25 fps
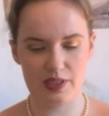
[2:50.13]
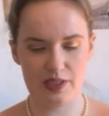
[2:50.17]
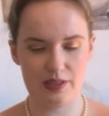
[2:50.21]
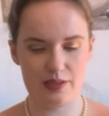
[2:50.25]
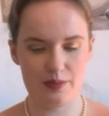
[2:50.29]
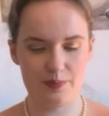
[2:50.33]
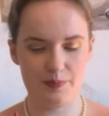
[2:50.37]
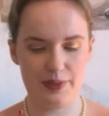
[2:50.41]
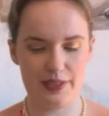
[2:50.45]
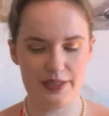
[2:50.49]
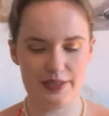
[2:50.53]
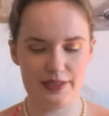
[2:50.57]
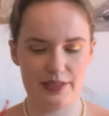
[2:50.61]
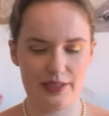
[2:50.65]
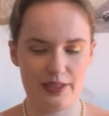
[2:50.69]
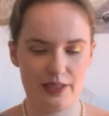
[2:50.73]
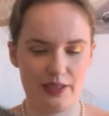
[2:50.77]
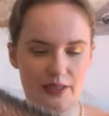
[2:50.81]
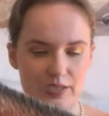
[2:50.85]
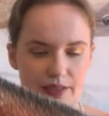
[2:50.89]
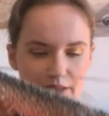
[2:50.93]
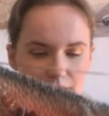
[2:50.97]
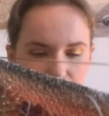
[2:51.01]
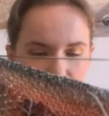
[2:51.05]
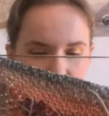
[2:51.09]
is
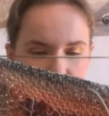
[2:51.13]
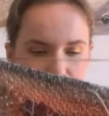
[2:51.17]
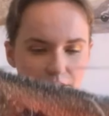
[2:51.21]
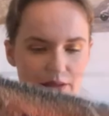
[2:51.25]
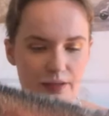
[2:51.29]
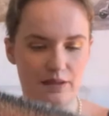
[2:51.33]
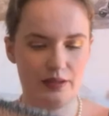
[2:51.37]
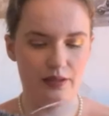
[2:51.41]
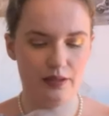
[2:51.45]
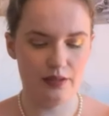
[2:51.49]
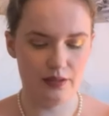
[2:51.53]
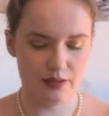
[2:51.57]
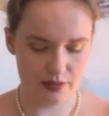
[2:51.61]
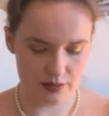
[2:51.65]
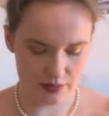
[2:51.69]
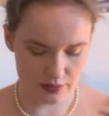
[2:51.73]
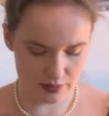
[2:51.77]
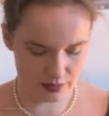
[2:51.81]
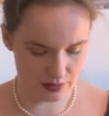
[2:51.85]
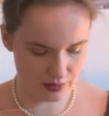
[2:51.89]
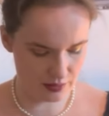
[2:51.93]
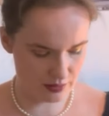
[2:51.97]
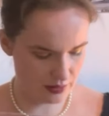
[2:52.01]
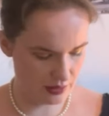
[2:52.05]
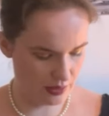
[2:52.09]
basically
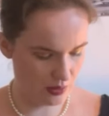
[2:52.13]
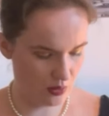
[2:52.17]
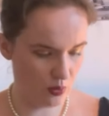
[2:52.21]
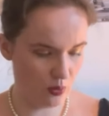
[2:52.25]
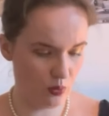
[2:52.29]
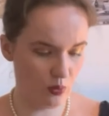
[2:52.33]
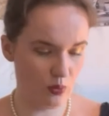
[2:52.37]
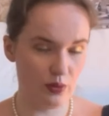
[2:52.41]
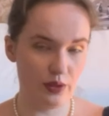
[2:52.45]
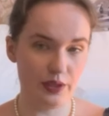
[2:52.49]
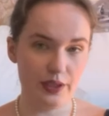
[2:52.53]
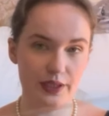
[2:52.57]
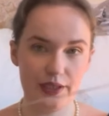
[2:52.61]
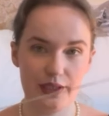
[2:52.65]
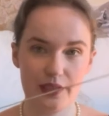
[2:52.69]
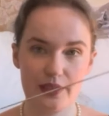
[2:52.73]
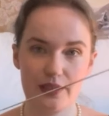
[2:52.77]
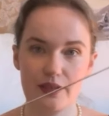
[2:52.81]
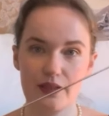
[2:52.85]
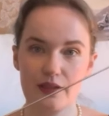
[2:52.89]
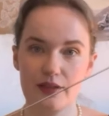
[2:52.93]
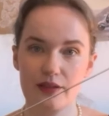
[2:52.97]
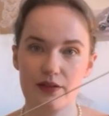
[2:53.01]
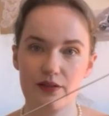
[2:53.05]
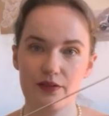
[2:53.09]

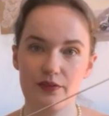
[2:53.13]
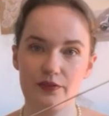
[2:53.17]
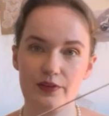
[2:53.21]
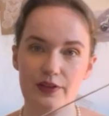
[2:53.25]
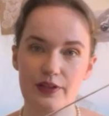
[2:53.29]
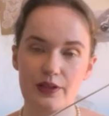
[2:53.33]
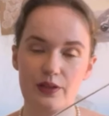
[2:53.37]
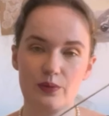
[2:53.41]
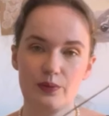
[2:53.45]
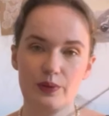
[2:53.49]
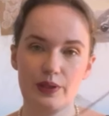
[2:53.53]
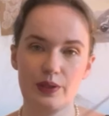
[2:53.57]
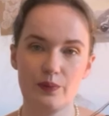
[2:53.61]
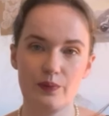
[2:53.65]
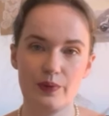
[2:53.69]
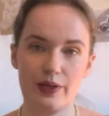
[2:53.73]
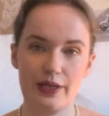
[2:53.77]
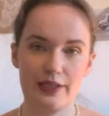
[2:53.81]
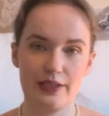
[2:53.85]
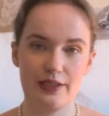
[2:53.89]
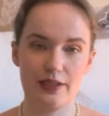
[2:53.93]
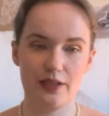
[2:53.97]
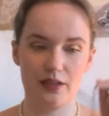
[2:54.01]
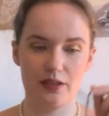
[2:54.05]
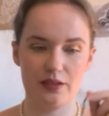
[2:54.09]
holding fingering
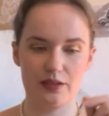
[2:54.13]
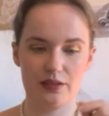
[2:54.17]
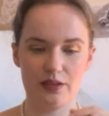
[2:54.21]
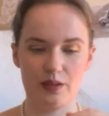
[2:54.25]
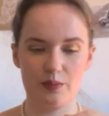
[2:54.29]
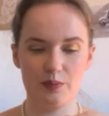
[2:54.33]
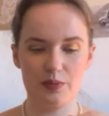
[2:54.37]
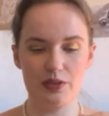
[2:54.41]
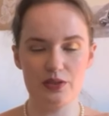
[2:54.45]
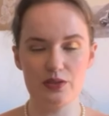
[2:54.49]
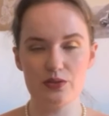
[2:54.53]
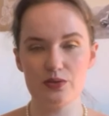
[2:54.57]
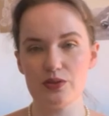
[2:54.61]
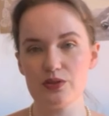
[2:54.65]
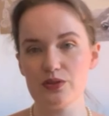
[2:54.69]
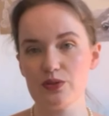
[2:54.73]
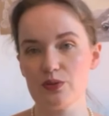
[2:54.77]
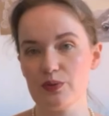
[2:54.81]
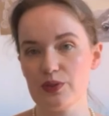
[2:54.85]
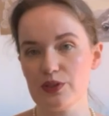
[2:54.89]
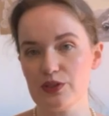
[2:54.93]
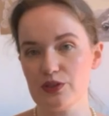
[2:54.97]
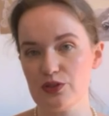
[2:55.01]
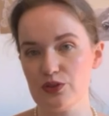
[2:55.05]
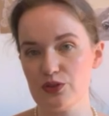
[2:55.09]
weight yarn double, so it's
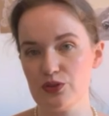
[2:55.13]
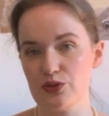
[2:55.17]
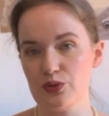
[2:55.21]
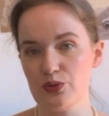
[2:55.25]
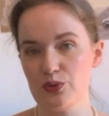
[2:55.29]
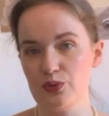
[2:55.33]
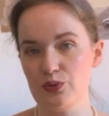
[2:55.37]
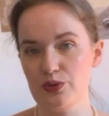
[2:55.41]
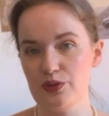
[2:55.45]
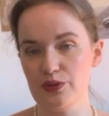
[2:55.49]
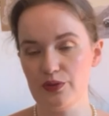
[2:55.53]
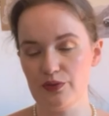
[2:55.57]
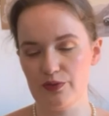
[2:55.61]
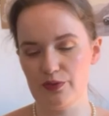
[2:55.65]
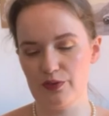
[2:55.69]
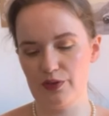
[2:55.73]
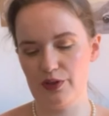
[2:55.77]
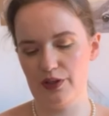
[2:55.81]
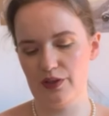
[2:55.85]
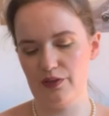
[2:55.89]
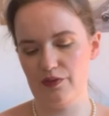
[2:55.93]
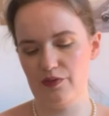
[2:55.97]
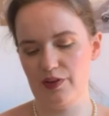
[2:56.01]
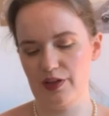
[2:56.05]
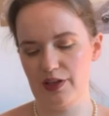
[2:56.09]
always 2
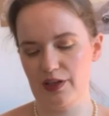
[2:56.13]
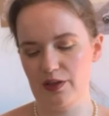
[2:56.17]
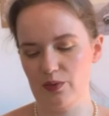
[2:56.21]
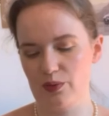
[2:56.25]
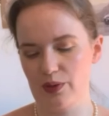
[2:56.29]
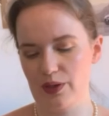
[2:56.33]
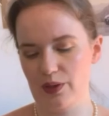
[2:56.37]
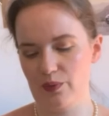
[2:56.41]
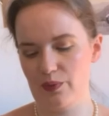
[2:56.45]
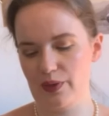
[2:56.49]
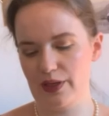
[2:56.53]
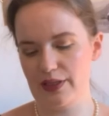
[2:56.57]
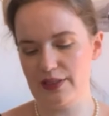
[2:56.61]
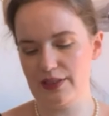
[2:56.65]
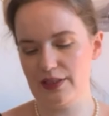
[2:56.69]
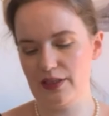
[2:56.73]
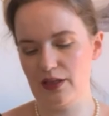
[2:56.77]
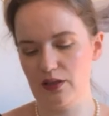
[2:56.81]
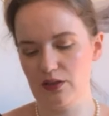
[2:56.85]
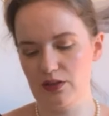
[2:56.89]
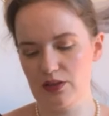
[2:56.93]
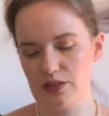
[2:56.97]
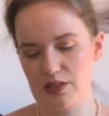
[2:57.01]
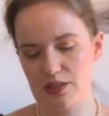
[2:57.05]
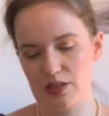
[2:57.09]
different fingering weight
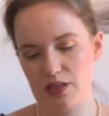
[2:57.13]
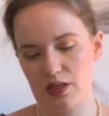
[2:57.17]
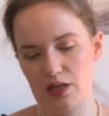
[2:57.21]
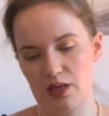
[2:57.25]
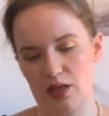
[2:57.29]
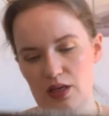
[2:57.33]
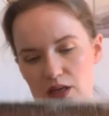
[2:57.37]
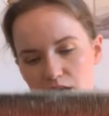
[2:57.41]
yarns,